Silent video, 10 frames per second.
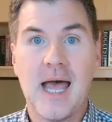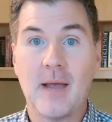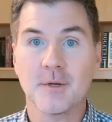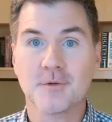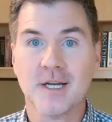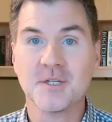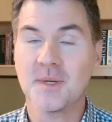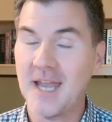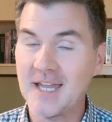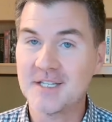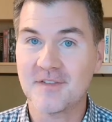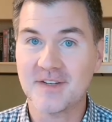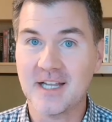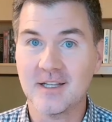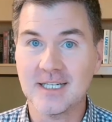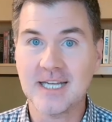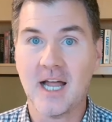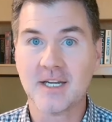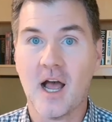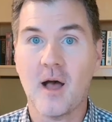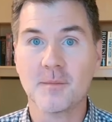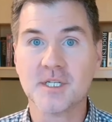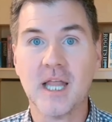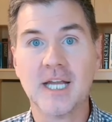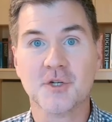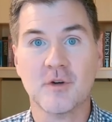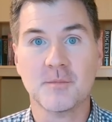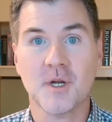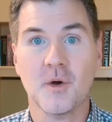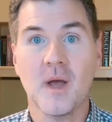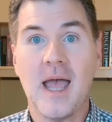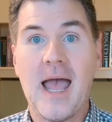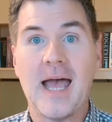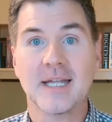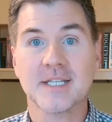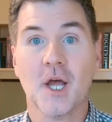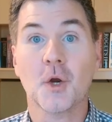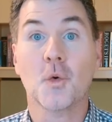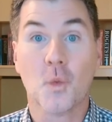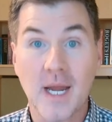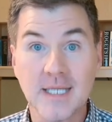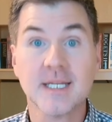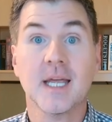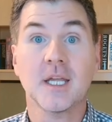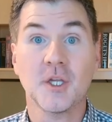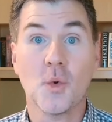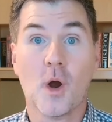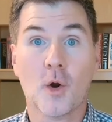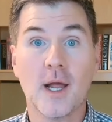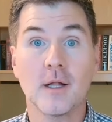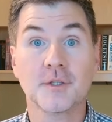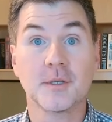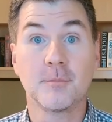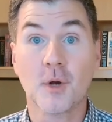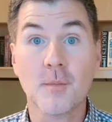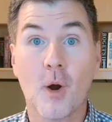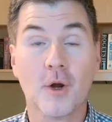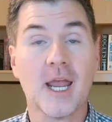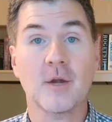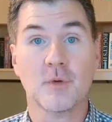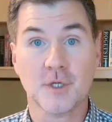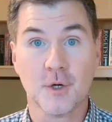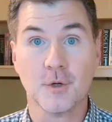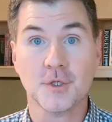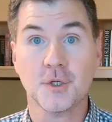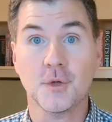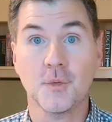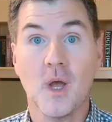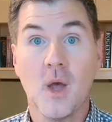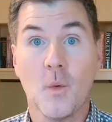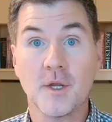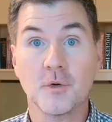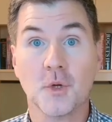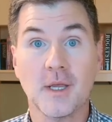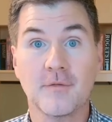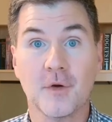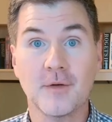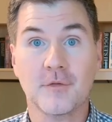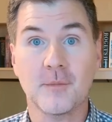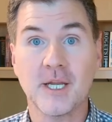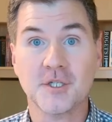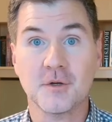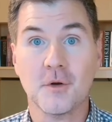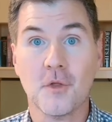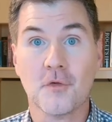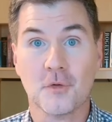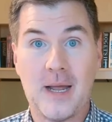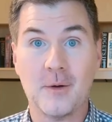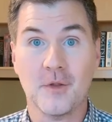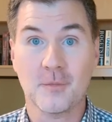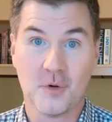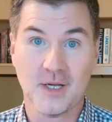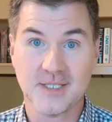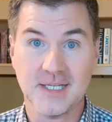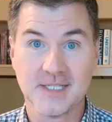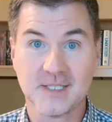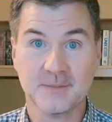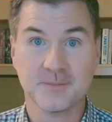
i would direct you again to fidelity.com slash crypto as a great url to bookmark and return to when you're looking for information throughout the process